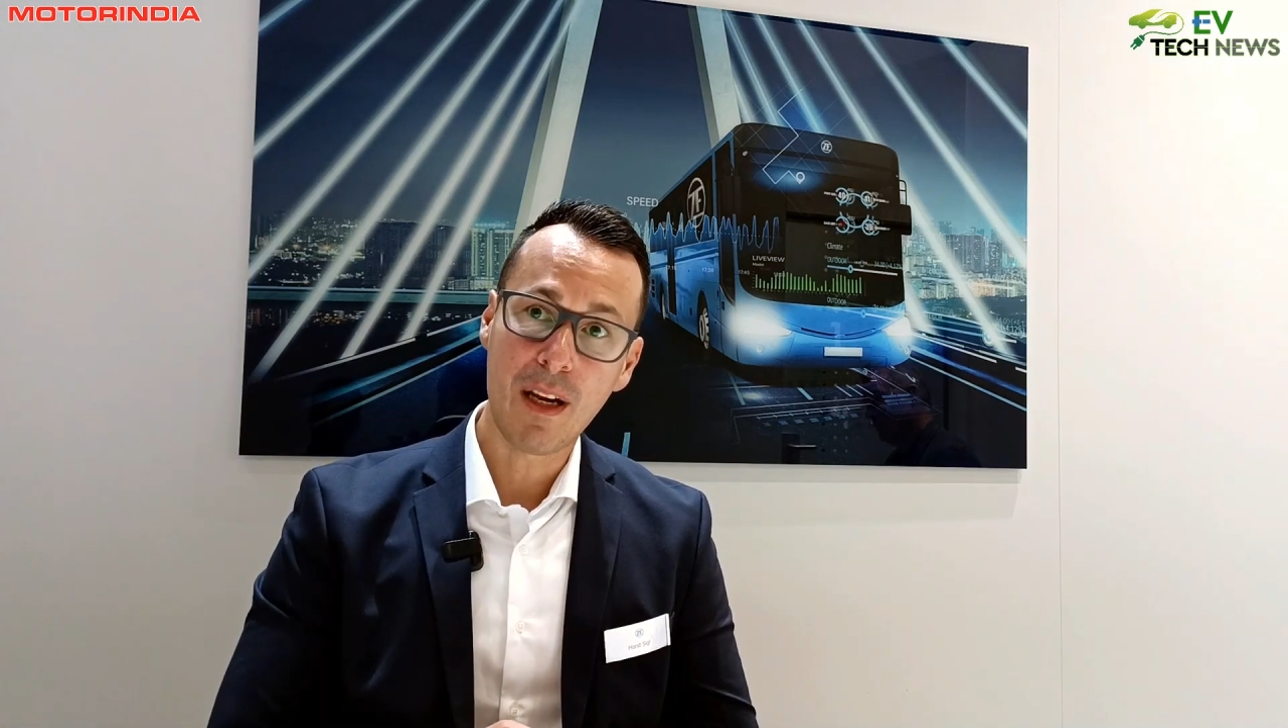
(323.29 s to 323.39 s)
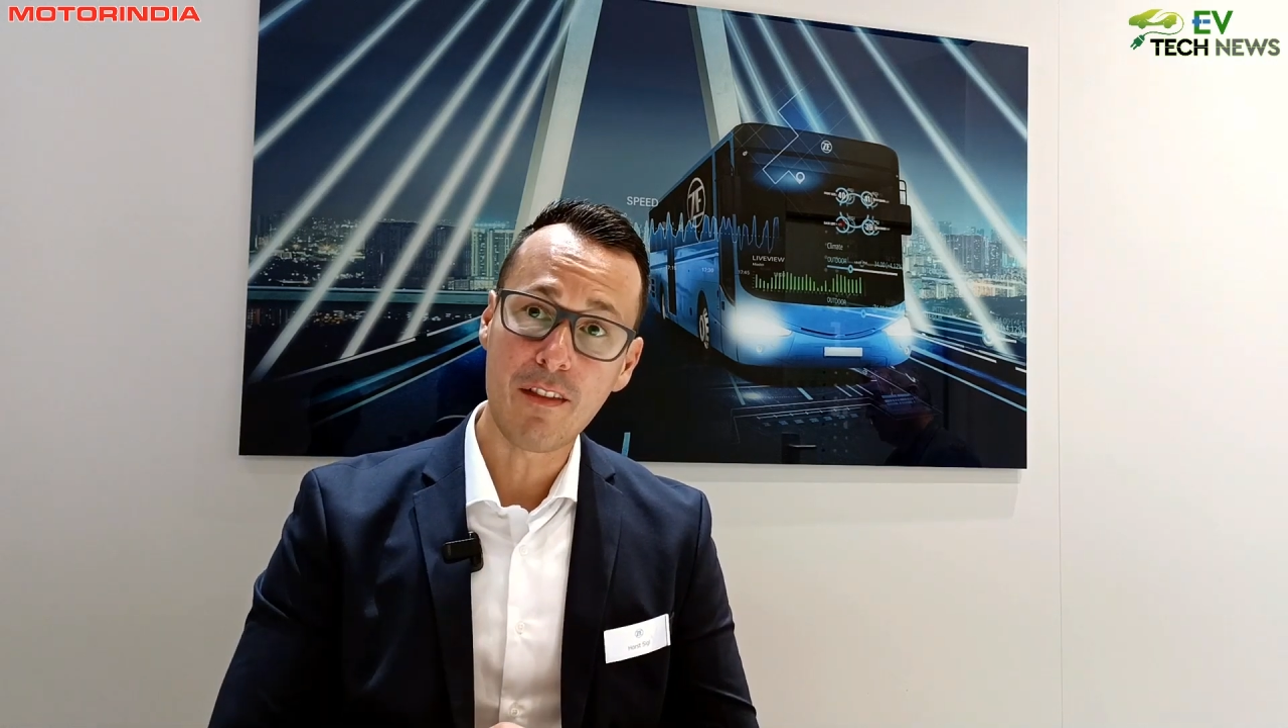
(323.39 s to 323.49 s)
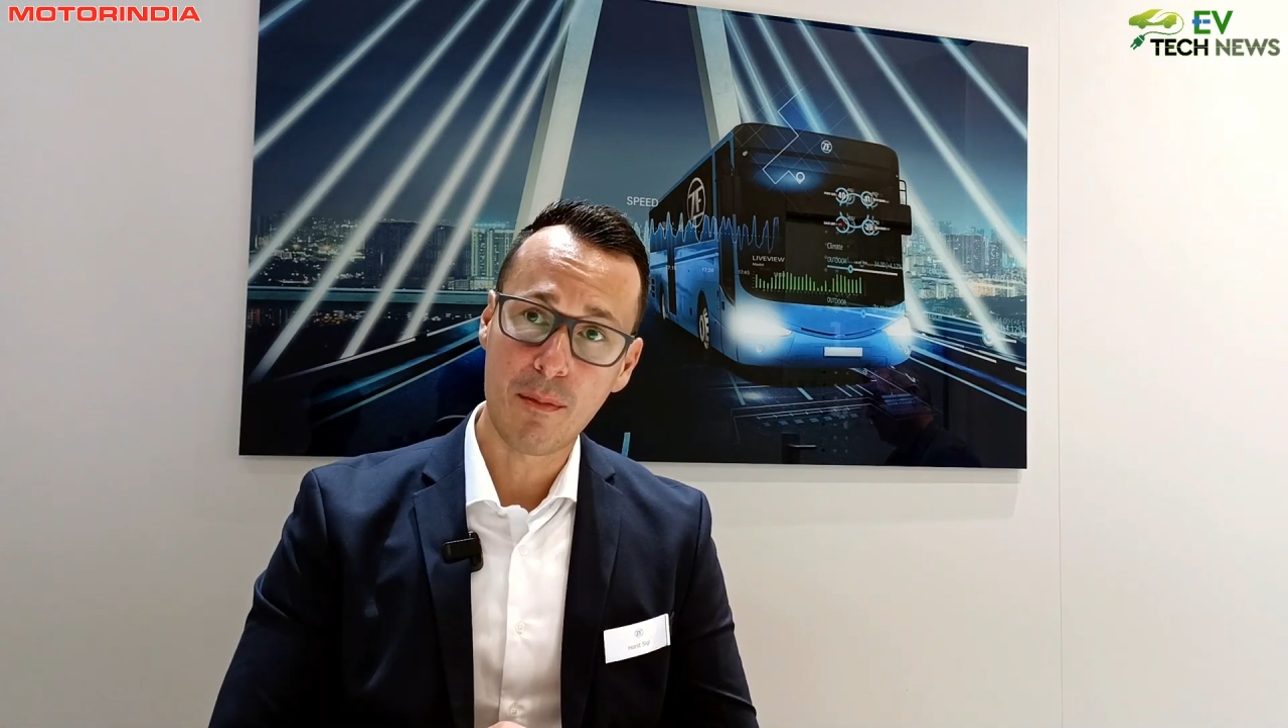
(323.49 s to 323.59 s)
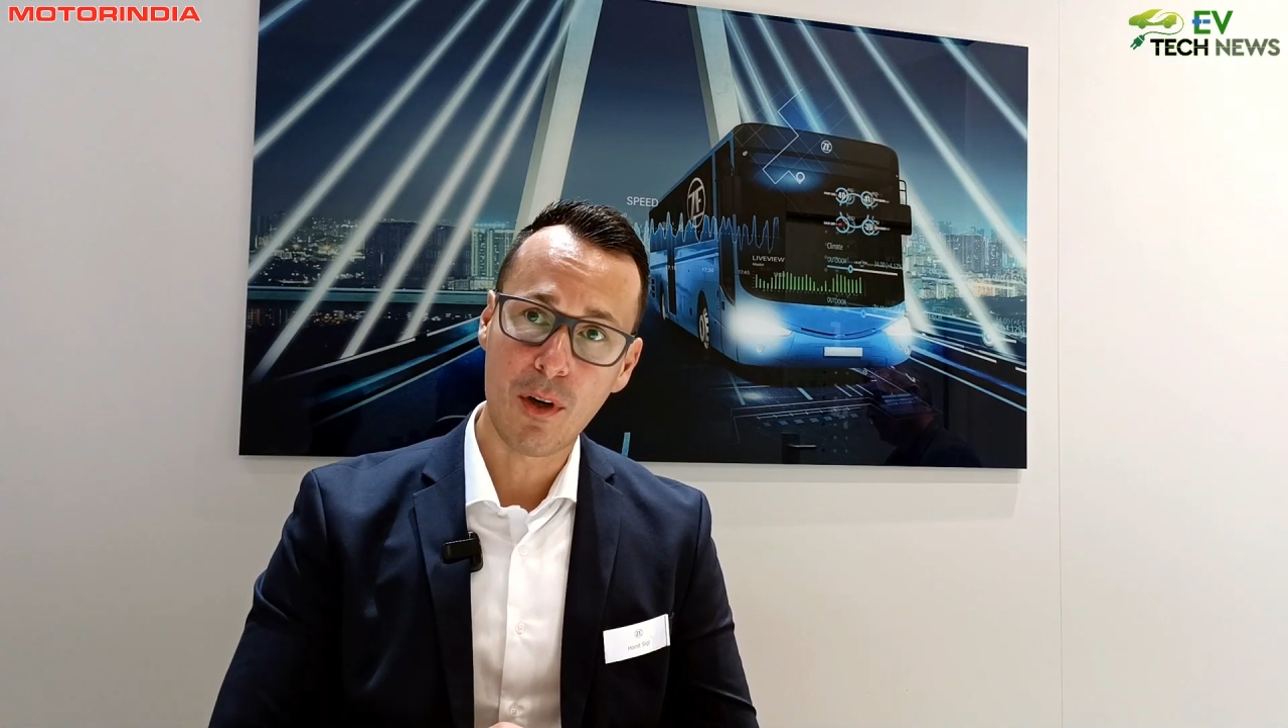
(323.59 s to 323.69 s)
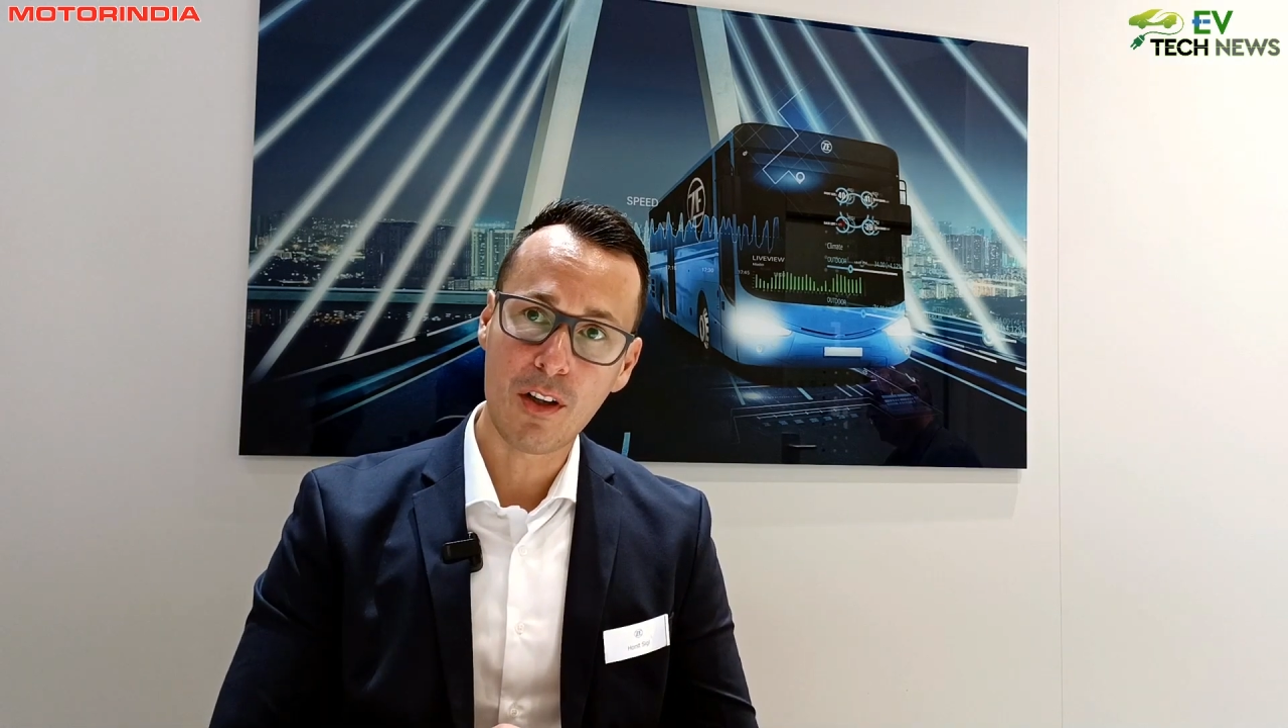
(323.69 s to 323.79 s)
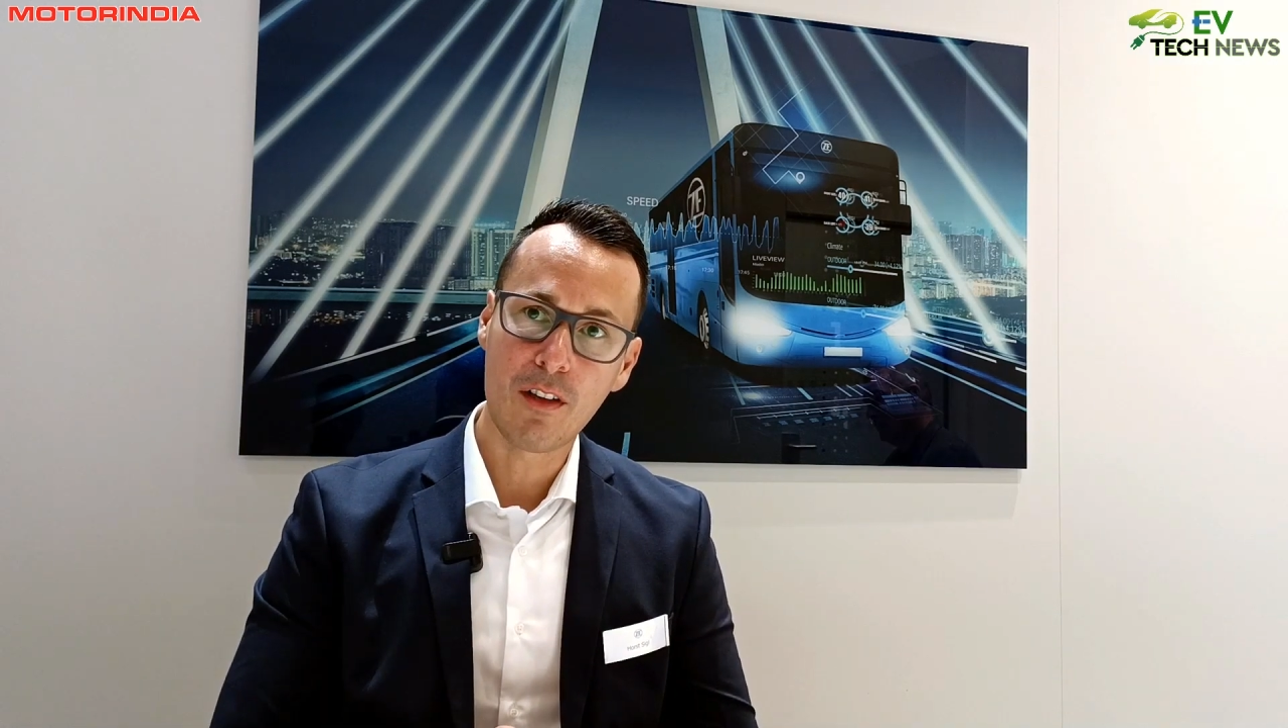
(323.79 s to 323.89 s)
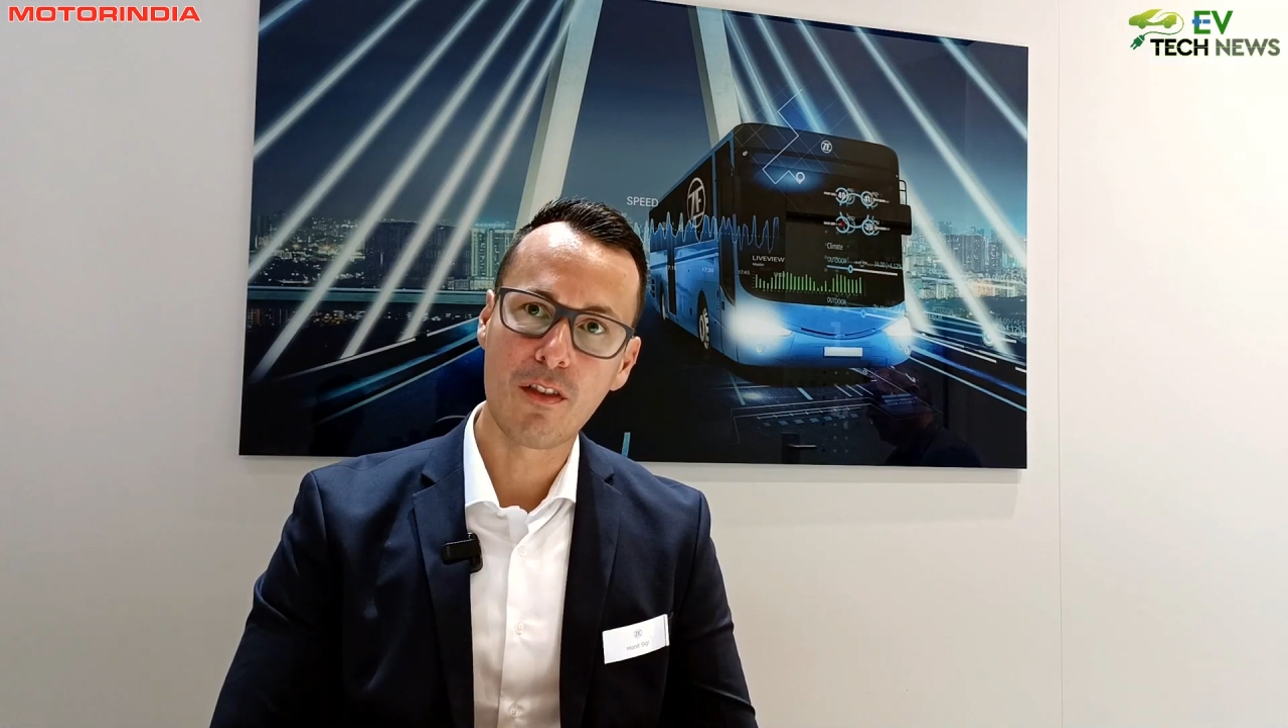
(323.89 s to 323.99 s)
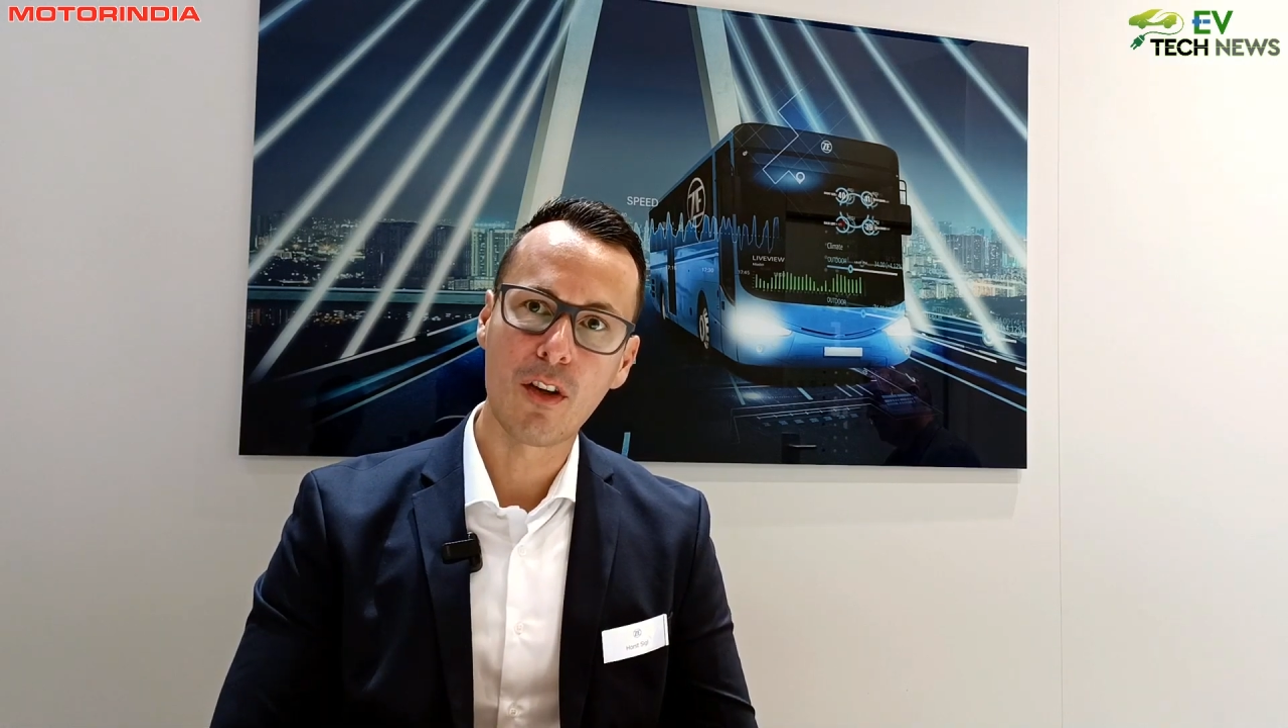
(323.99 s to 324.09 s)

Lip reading: placed in market,